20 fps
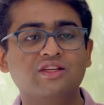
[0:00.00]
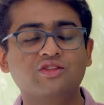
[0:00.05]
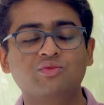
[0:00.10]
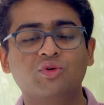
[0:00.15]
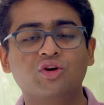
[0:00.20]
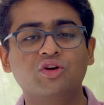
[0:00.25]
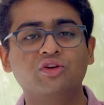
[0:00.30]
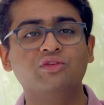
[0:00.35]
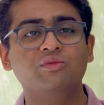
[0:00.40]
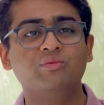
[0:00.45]
less
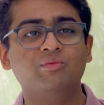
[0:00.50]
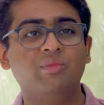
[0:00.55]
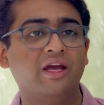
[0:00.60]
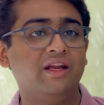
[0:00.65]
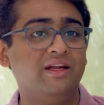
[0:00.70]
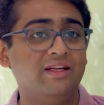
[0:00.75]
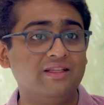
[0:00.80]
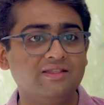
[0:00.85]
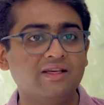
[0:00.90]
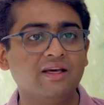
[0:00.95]
water
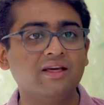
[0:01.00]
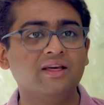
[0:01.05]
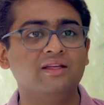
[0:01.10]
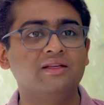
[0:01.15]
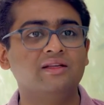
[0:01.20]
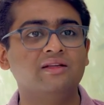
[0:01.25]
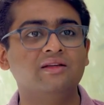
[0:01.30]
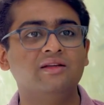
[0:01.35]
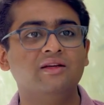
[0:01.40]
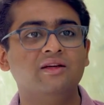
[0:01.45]
by
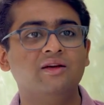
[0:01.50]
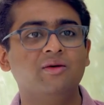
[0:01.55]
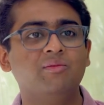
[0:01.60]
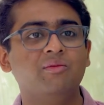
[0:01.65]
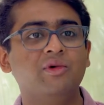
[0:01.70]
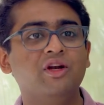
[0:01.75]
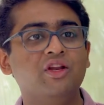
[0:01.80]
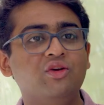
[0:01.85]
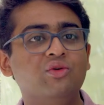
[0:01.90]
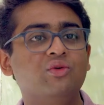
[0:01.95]

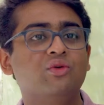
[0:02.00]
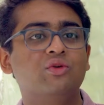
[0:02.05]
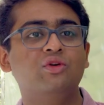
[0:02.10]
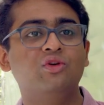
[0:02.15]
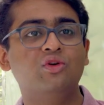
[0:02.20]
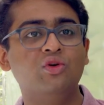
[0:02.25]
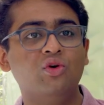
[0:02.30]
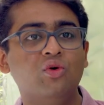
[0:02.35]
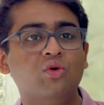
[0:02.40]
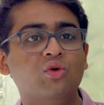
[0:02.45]
design, but you
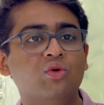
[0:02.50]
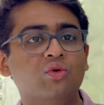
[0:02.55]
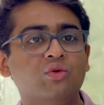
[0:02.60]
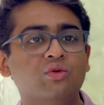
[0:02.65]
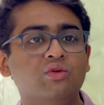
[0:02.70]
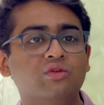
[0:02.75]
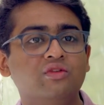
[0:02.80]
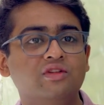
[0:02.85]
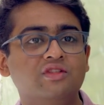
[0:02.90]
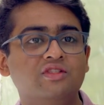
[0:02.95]
could
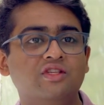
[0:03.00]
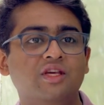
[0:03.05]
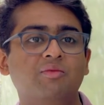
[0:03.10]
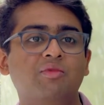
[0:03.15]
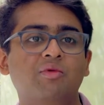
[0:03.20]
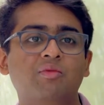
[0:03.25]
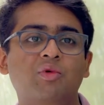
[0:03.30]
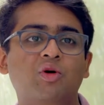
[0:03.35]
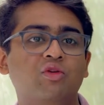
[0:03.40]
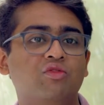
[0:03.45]
grow the
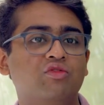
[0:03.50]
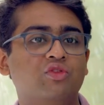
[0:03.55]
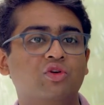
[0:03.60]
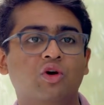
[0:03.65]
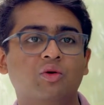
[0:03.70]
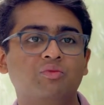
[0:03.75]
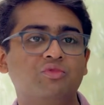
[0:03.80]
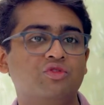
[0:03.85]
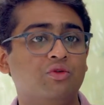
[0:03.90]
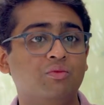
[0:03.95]
same amount of
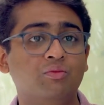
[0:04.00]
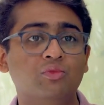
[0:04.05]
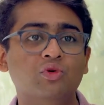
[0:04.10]
crops or